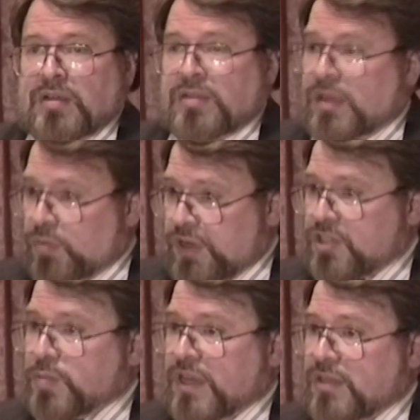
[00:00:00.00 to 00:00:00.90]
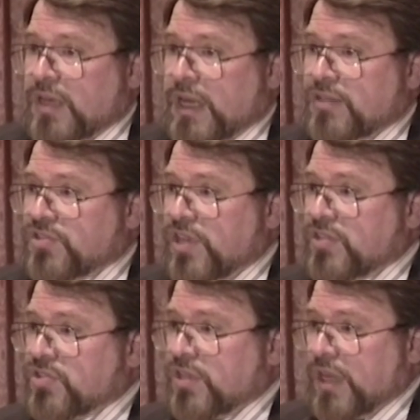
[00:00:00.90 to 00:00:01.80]
They would expect the United
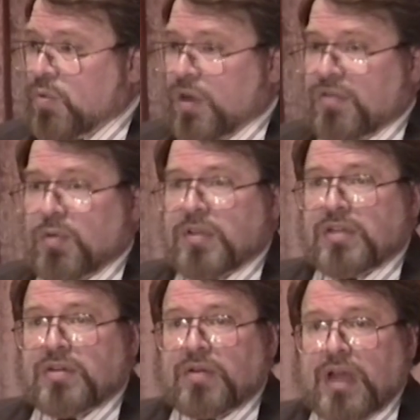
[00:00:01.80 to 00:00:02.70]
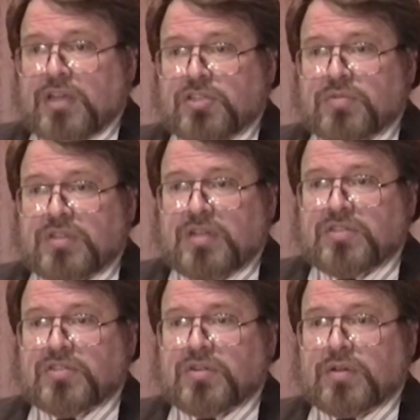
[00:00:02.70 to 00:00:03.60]
States to take whatever military action was
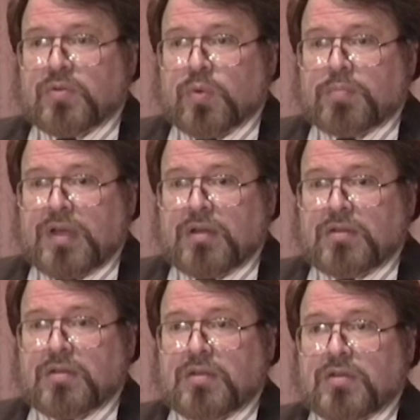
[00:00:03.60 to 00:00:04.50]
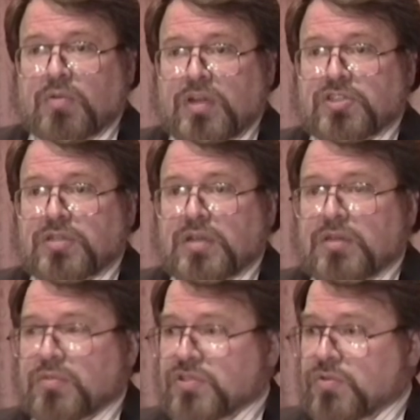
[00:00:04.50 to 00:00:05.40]
necessary to repel aggression
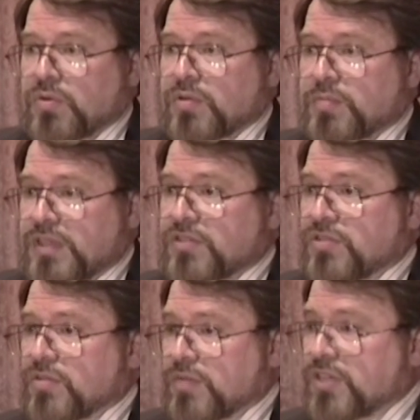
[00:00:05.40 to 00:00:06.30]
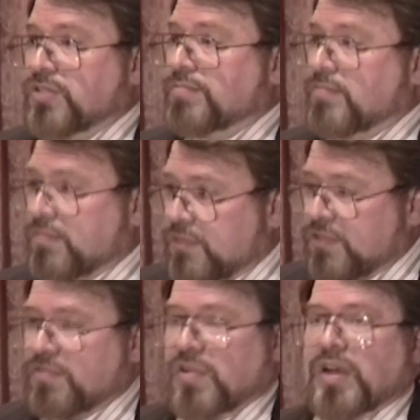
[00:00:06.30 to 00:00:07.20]
and restore the peace to the region.
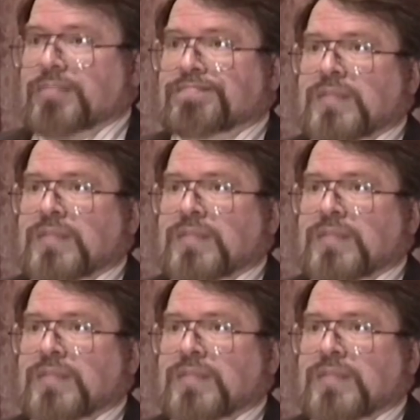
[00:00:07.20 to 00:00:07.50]
Fine.